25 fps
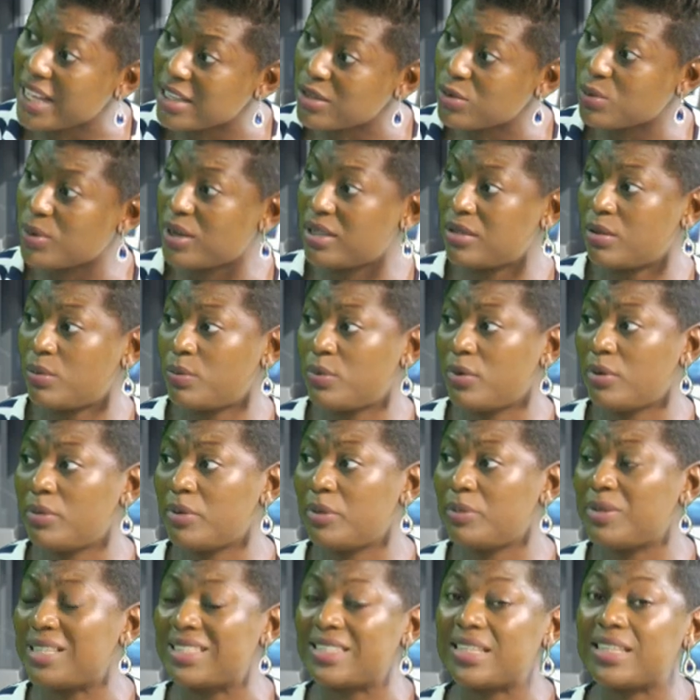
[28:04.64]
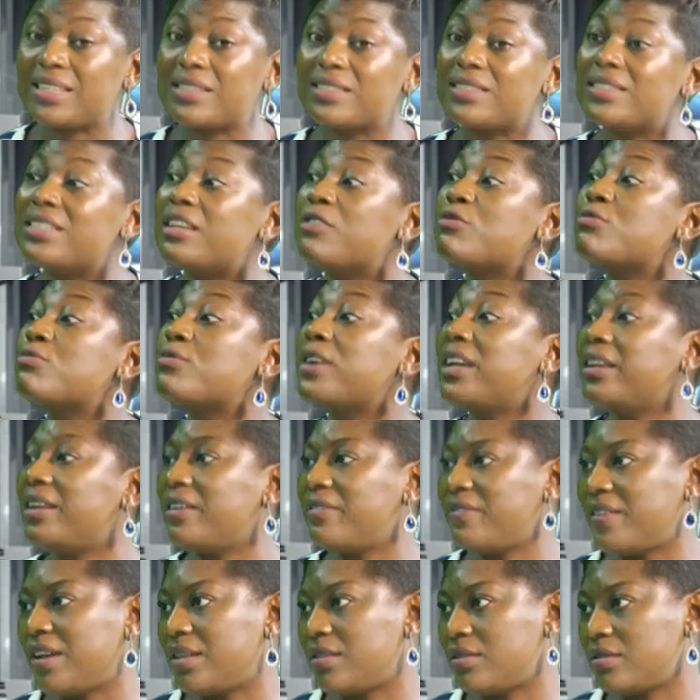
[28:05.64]
where the problem is. It's the
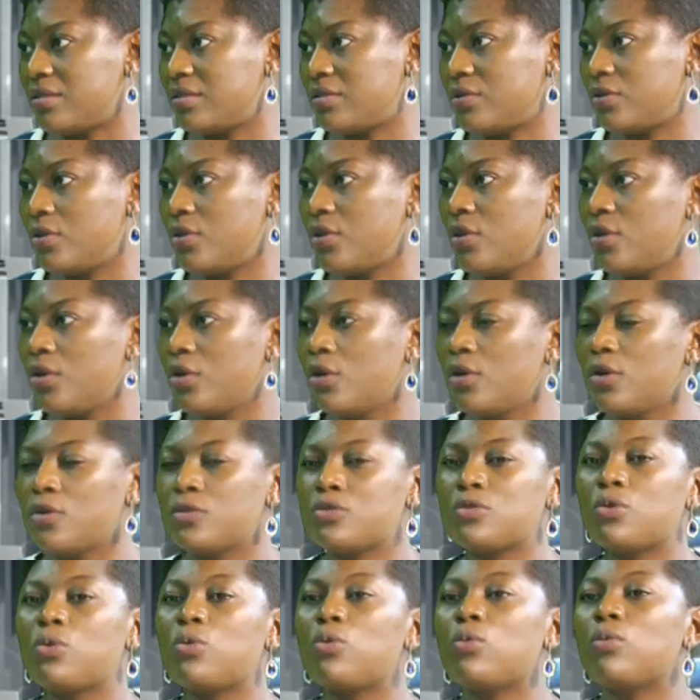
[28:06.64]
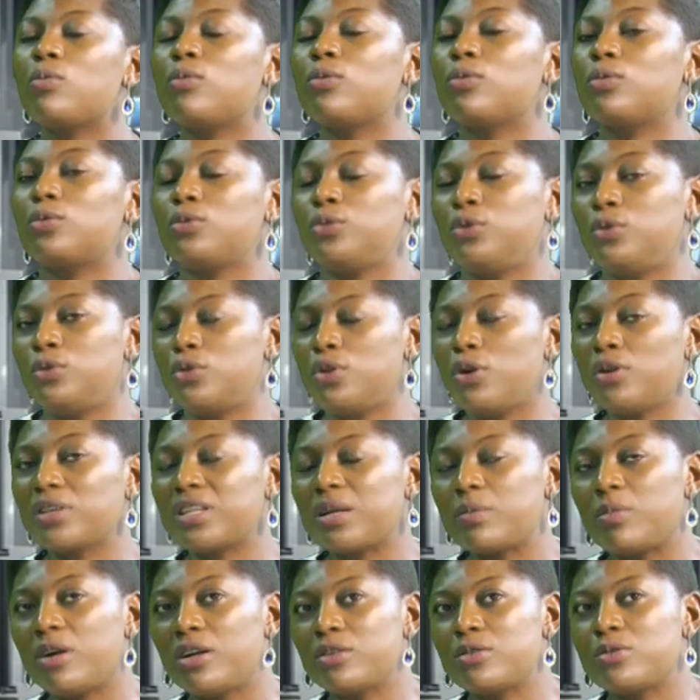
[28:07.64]
relevance. Okay. So you talked
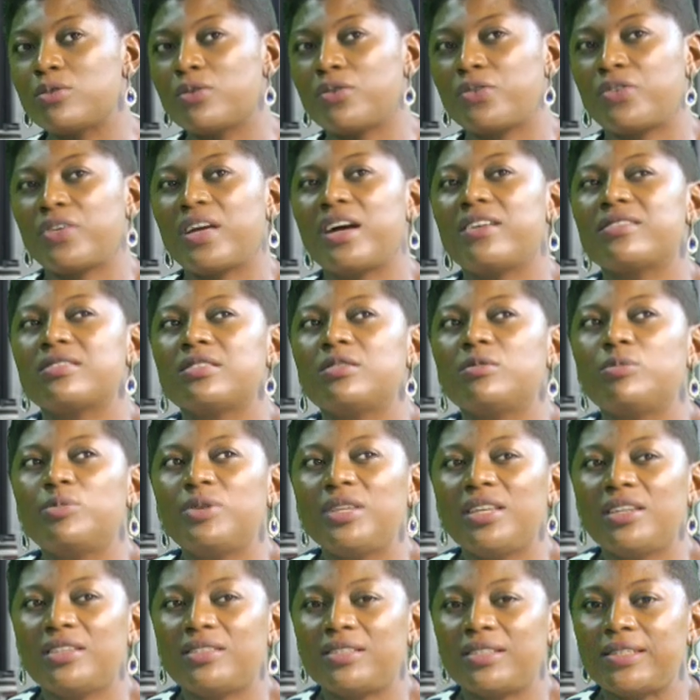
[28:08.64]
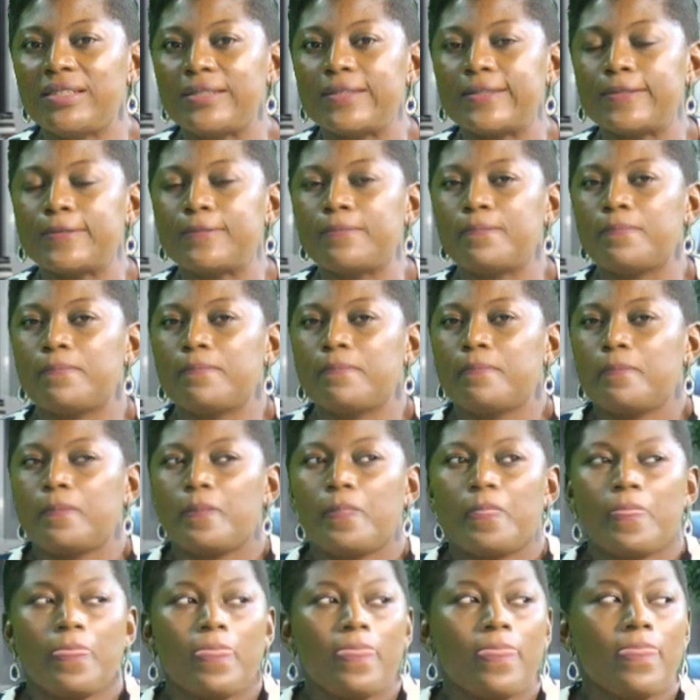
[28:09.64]
about 2,000 PhDs.
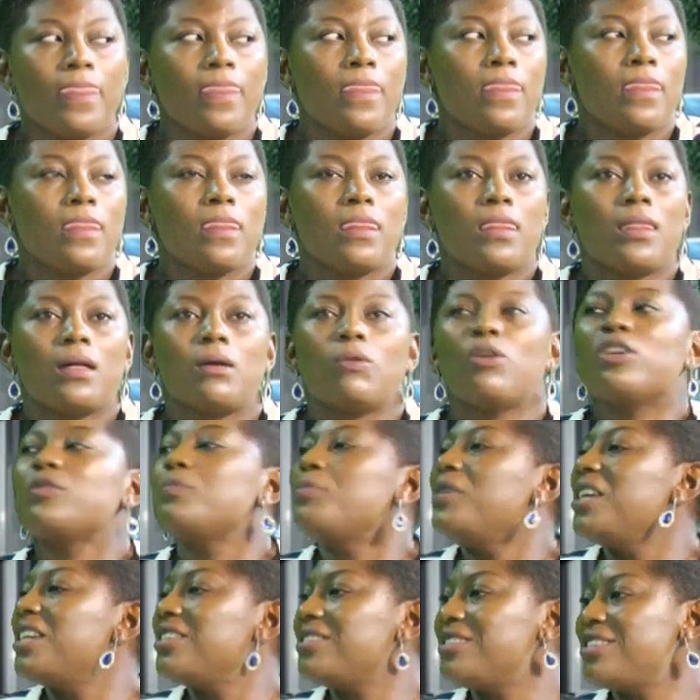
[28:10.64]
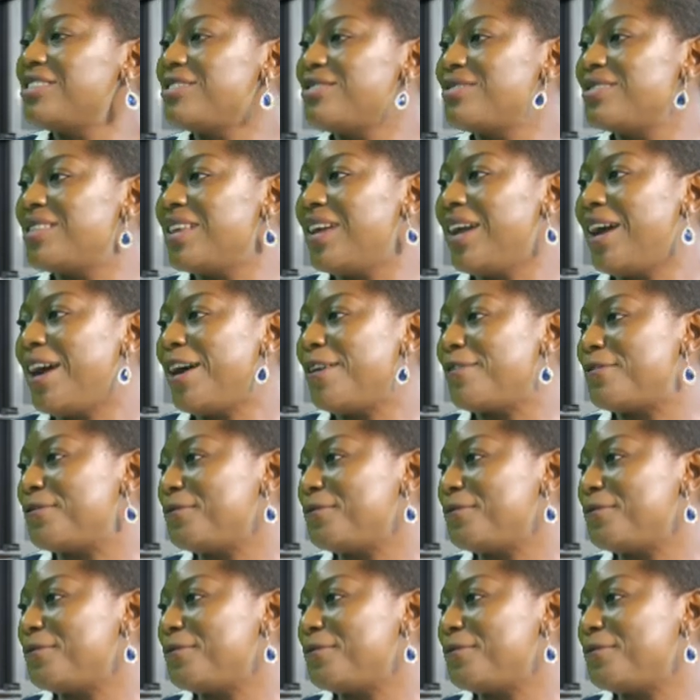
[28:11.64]
What PhDs do they have?